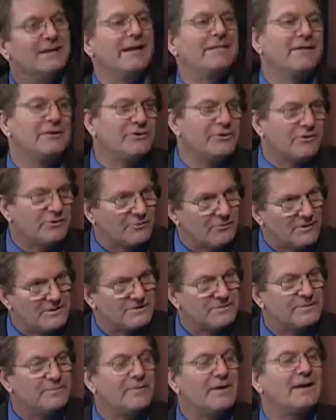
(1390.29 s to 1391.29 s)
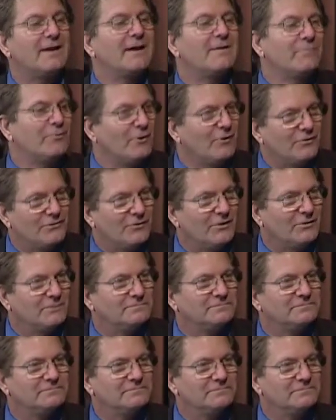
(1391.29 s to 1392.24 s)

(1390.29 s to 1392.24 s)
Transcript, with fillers: And then you can always depend on Paul's vote.